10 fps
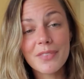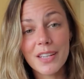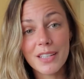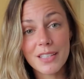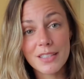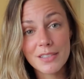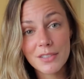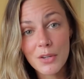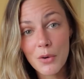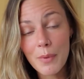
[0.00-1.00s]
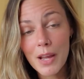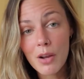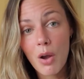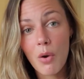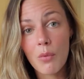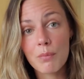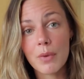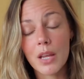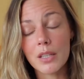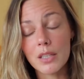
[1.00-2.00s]
that I needed to go back
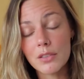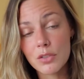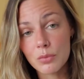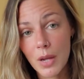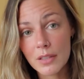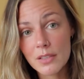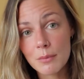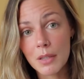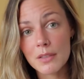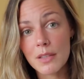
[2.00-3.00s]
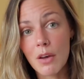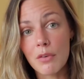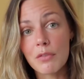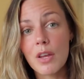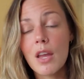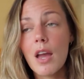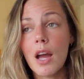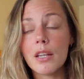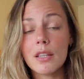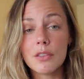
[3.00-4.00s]
home. I needed to rest myself.
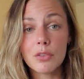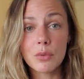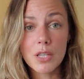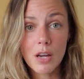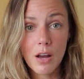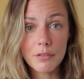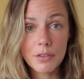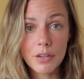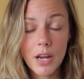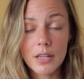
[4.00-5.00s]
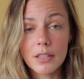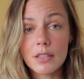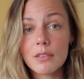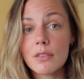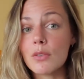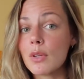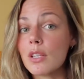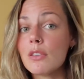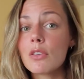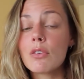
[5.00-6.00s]
I needed to recover. I needed to
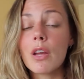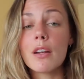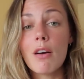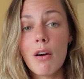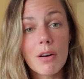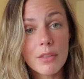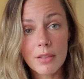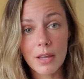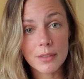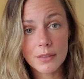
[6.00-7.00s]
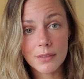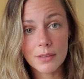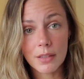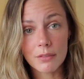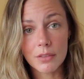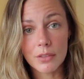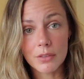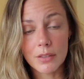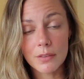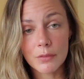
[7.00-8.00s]
integrate all the lessons that I've
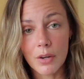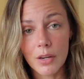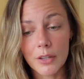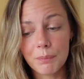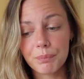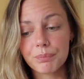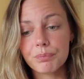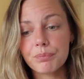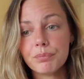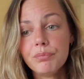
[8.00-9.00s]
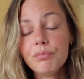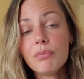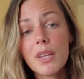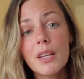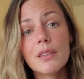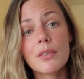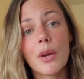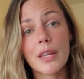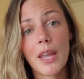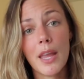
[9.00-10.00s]
learned thus far. And so
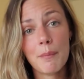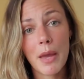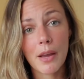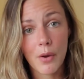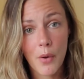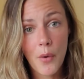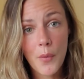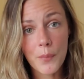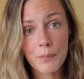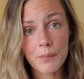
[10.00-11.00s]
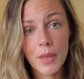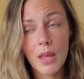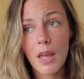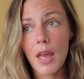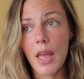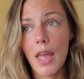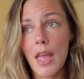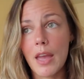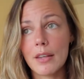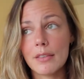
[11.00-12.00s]
I came back home,
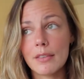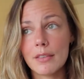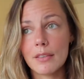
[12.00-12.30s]
and